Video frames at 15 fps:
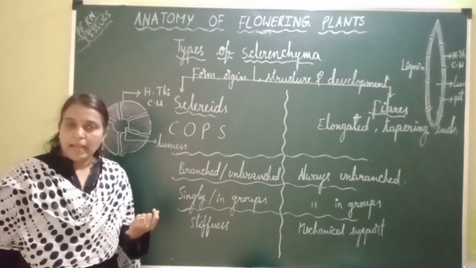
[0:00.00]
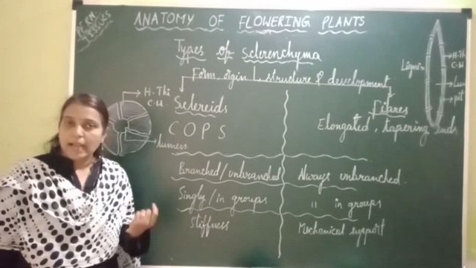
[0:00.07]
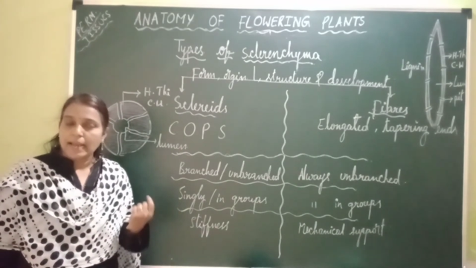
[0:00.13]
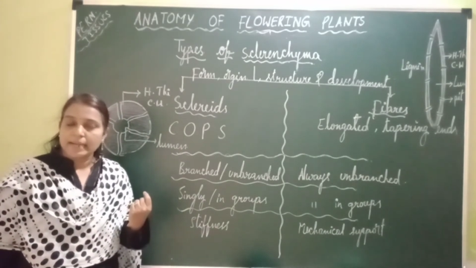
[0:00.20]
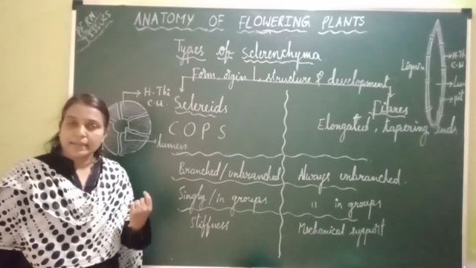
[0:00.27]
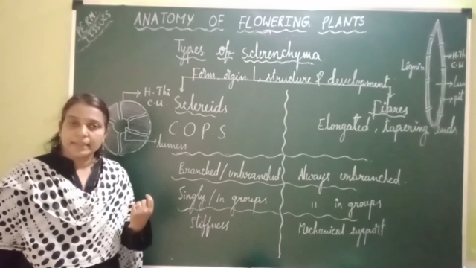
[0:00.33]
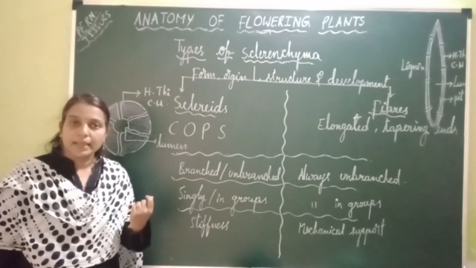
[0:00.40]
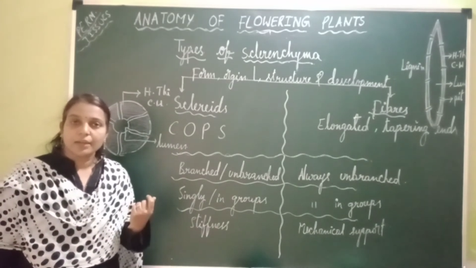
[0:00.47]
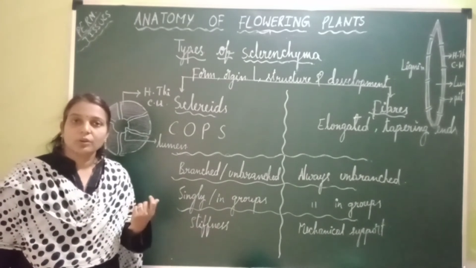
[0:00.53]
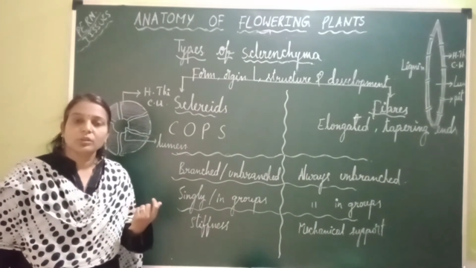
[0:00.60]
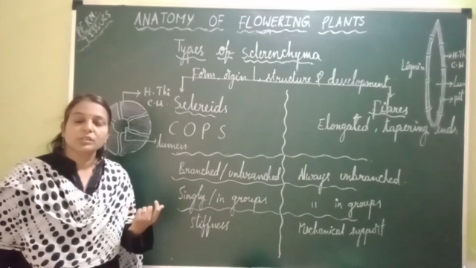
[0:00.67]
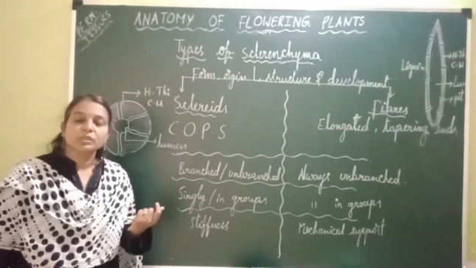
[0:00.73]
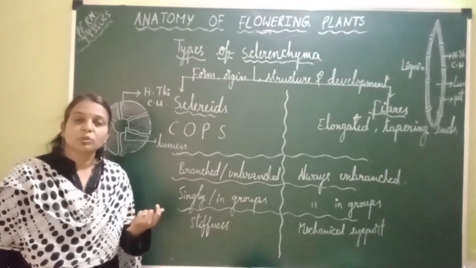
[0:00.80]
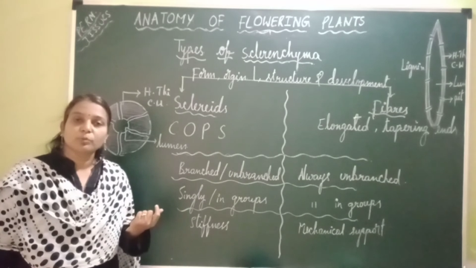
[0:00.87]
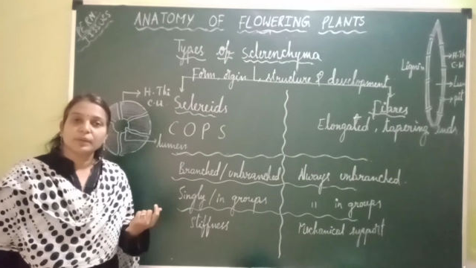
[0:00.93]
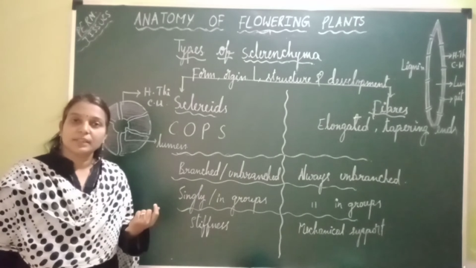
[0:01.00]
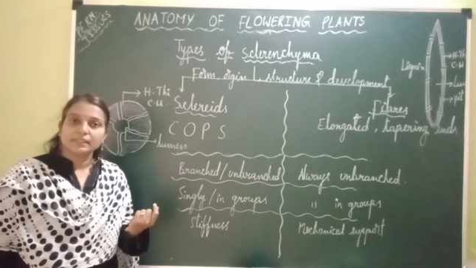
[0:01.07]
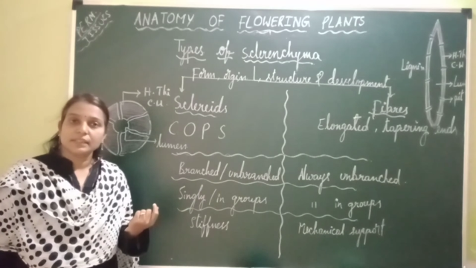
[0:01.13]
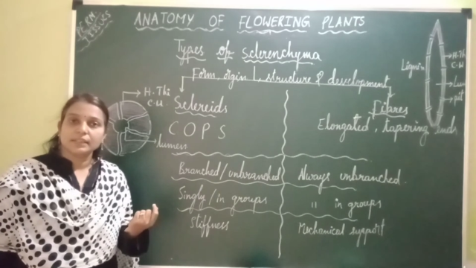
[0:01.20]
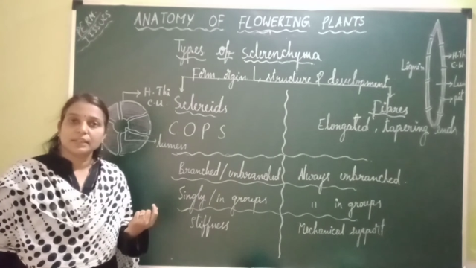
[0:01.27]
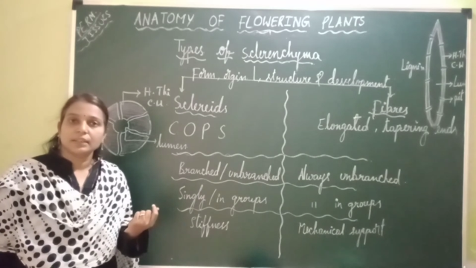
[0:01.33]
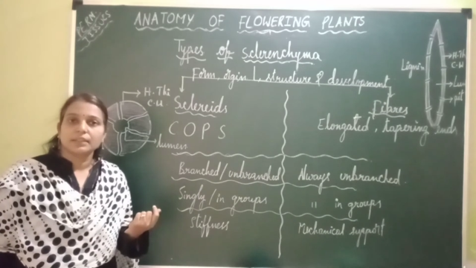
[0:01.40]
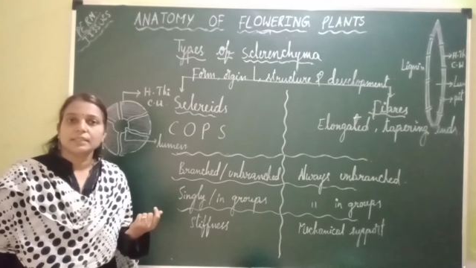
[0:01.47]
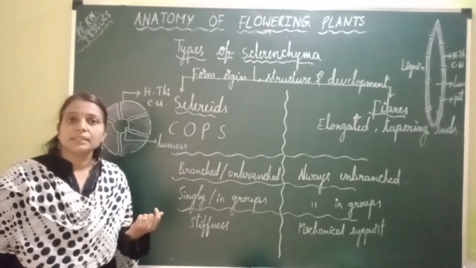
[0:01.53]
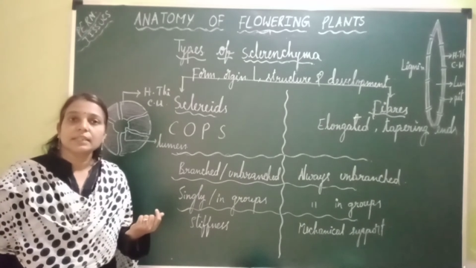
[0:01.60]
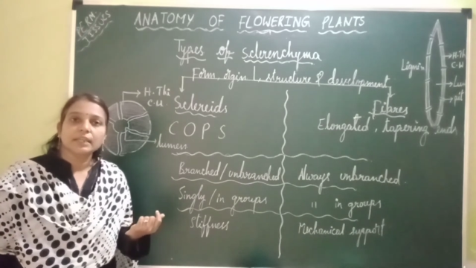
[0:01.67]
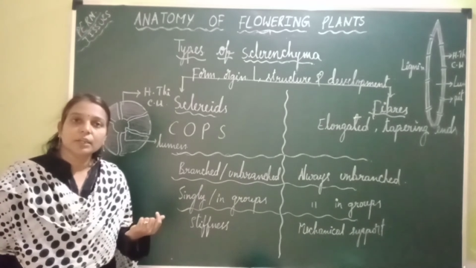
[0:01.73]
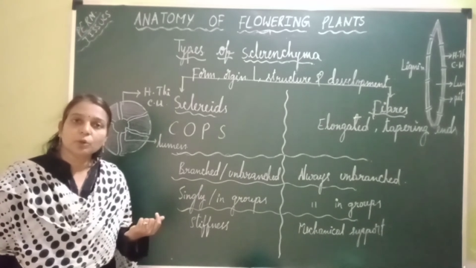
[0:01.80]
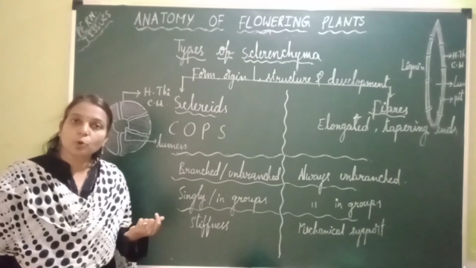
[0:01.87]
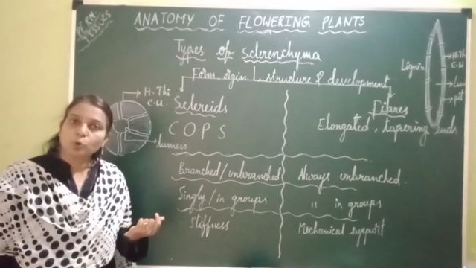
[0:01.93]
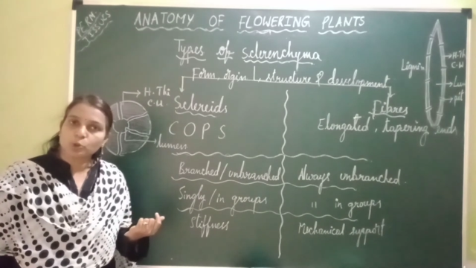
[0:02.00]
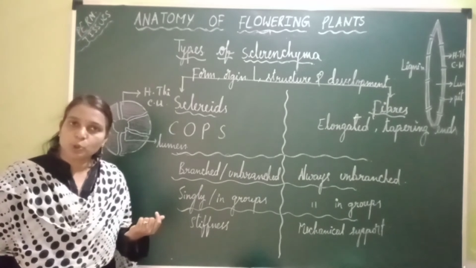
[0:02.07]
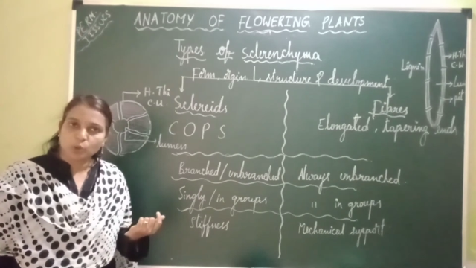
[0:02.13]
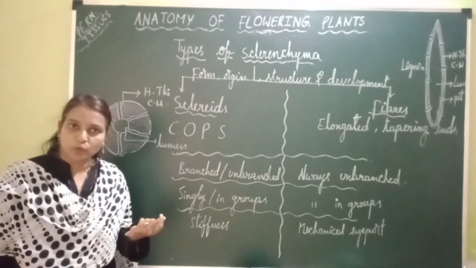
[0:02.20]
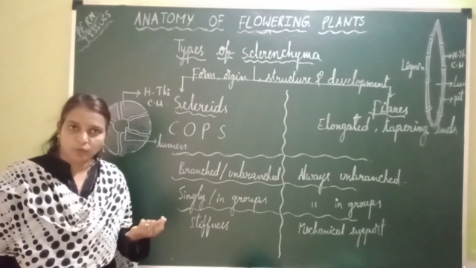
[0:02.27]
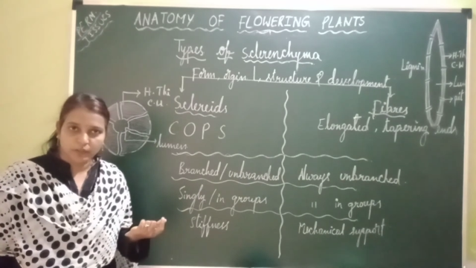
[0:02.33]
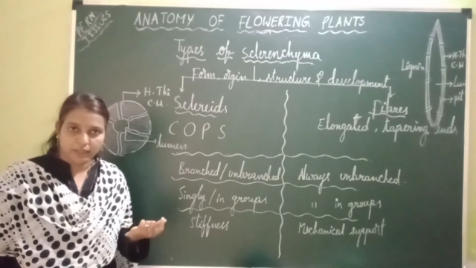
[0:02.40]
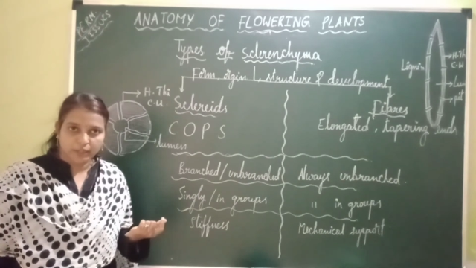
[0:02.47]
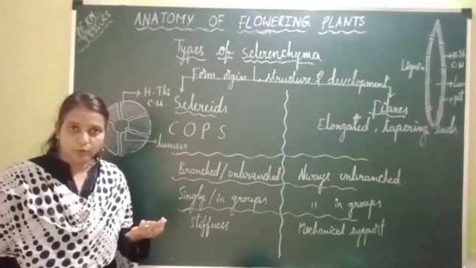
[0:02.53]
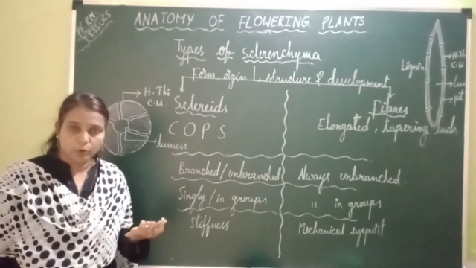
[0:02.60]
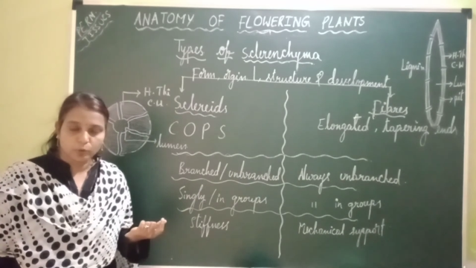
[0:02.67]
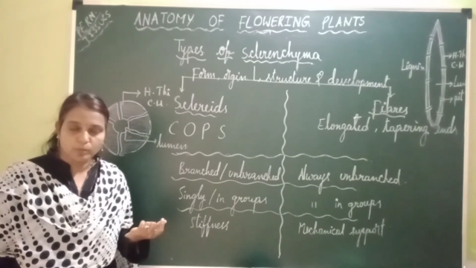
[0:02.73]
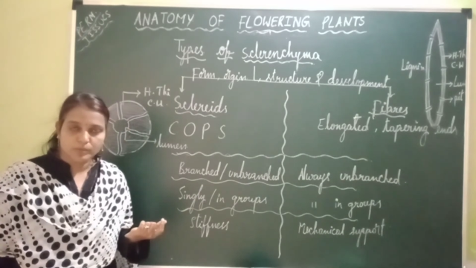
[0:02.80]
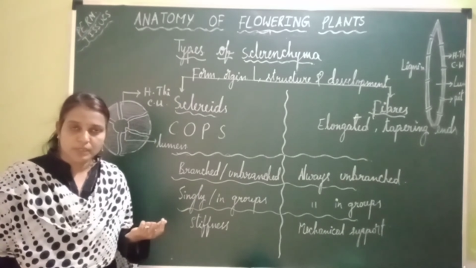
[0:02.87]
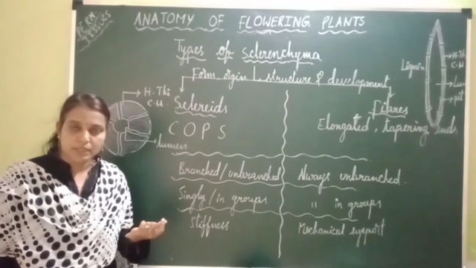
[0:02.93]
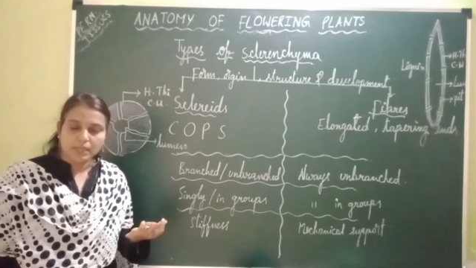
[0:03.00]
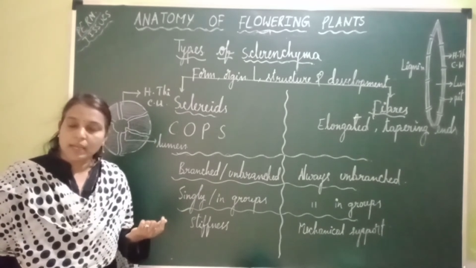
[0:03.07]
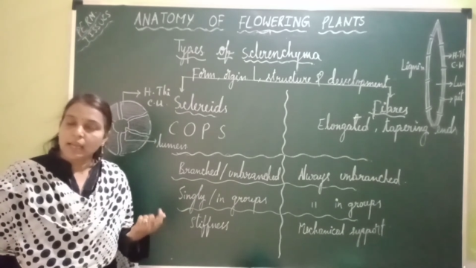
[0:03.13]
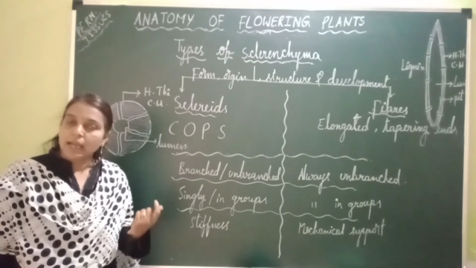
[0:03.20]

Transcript: and they are also present in the seed coats of legumes,